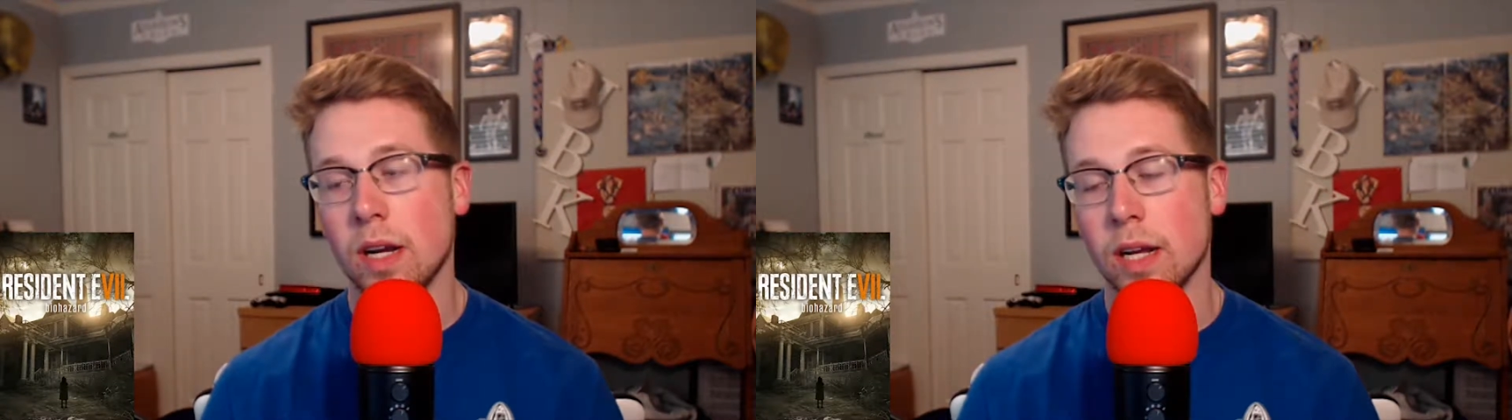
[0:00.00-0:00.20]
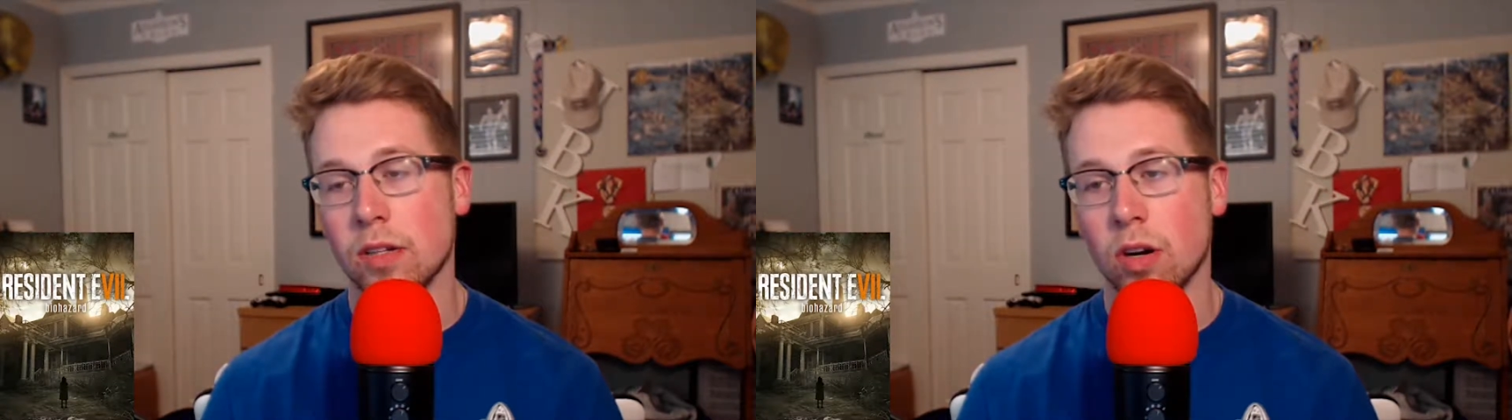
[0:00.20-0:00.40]

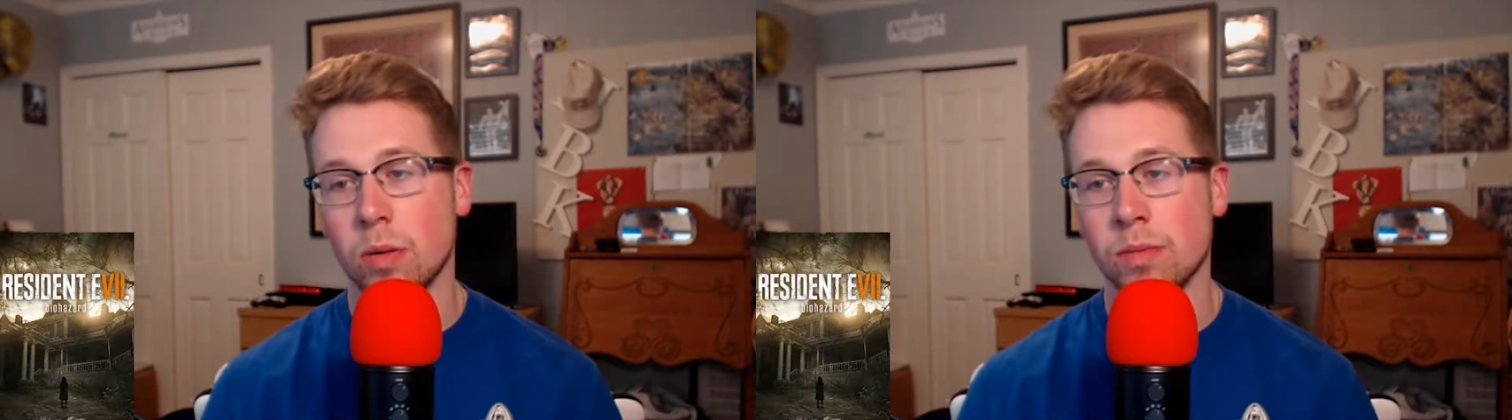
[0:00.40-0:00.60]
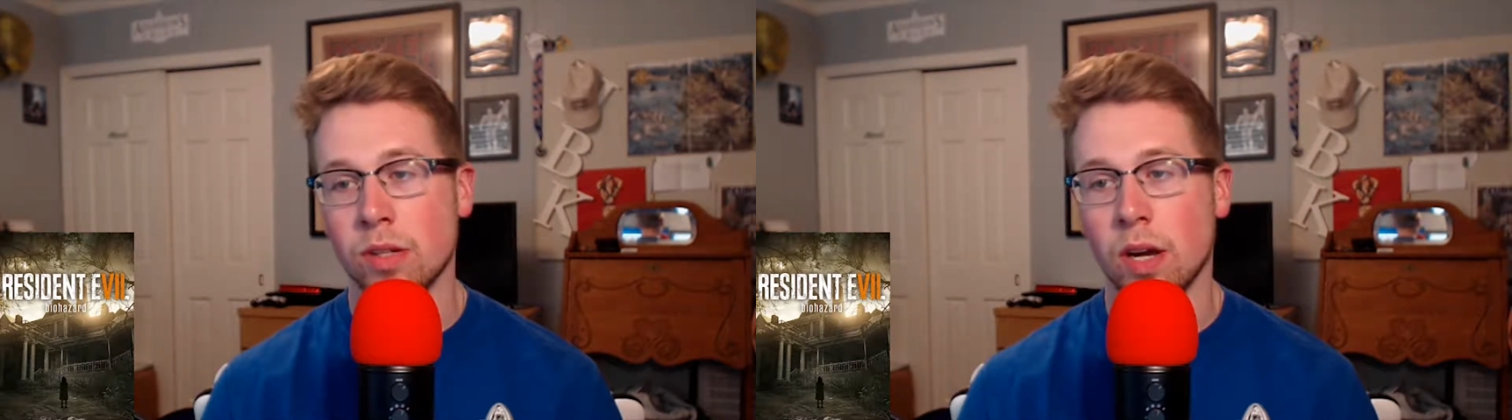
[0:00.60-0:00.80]
in
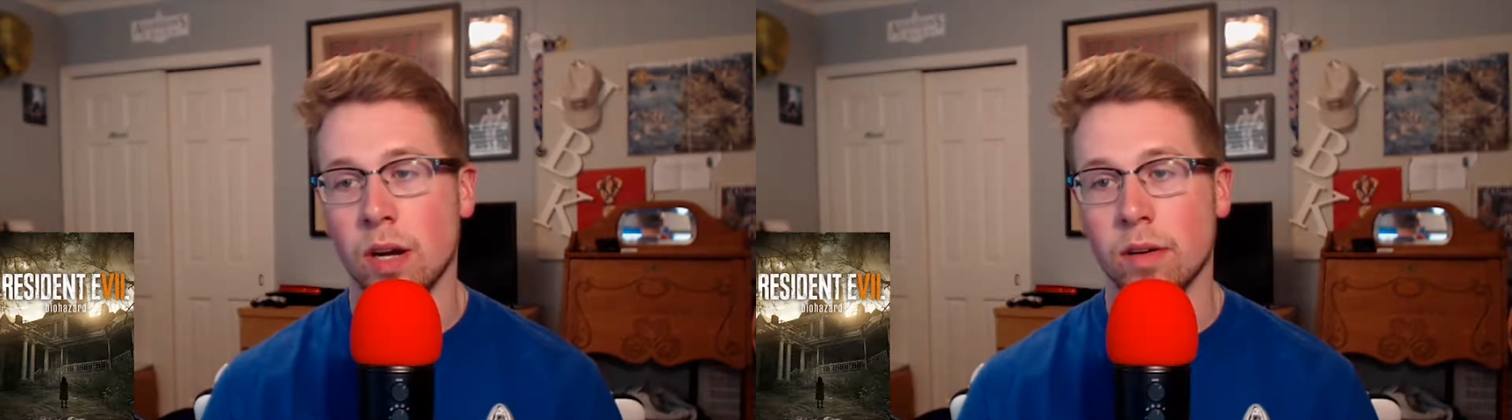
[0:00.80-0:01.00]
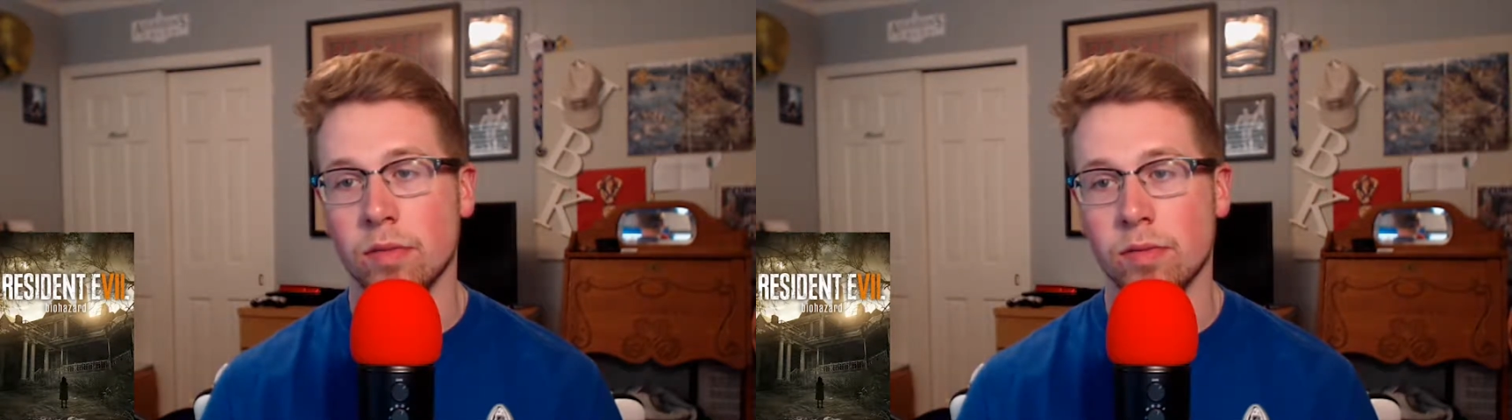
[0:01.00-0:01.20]
terms
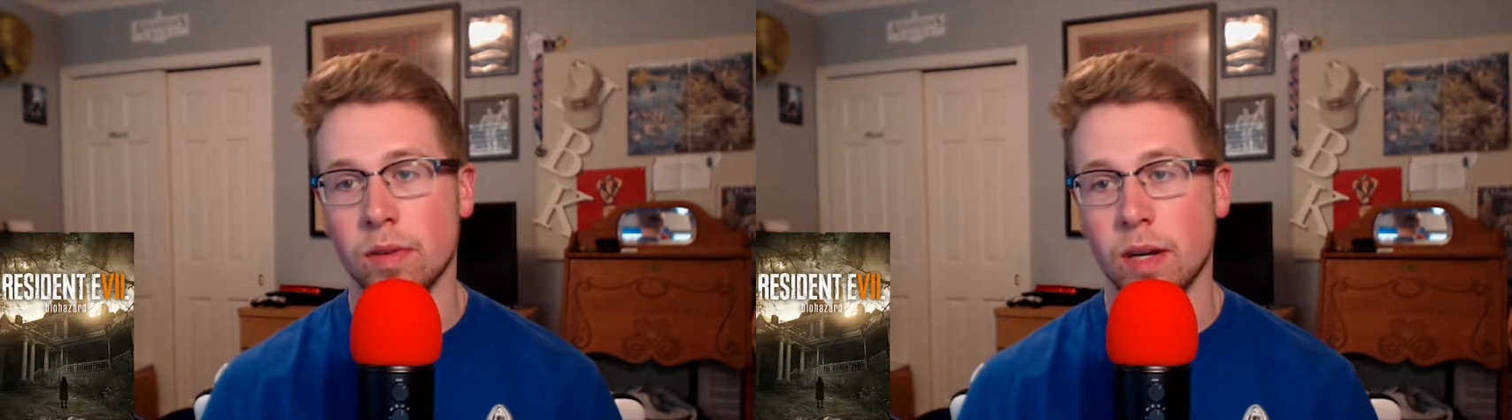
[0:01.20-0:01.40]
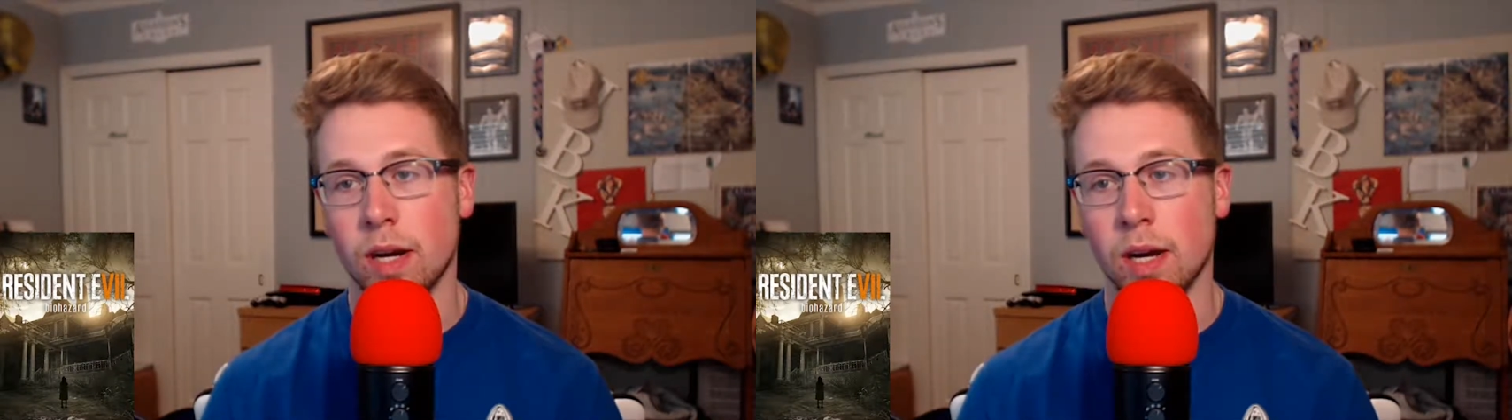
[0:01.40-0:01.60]
of
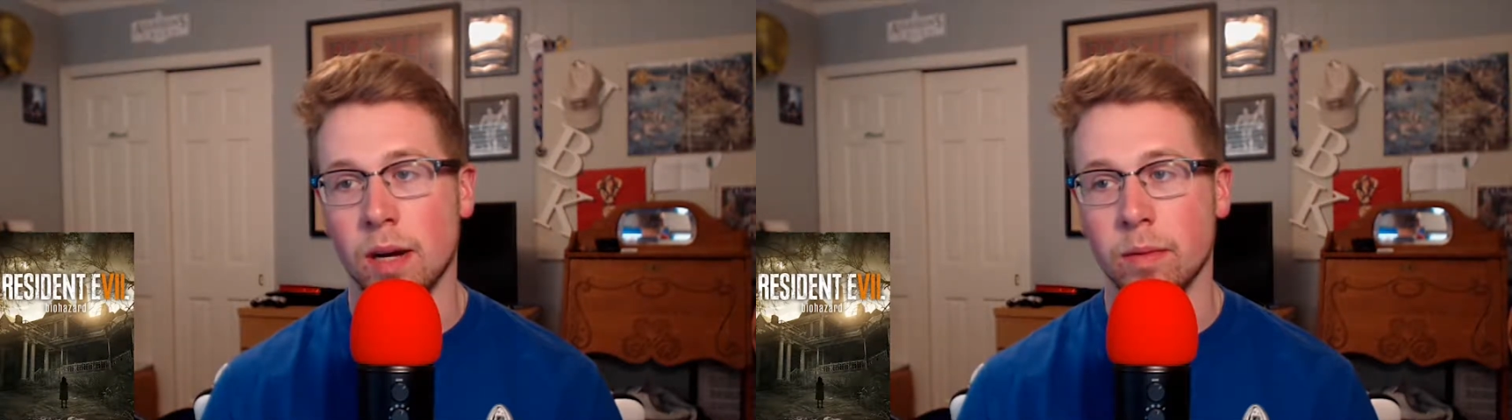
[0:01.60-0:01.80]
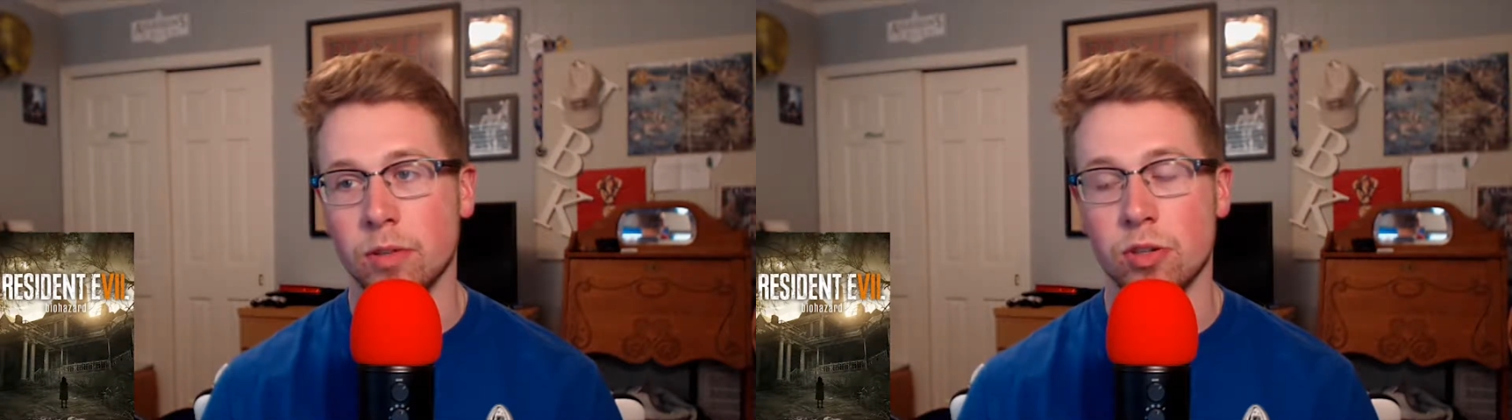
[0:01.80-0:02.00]
um,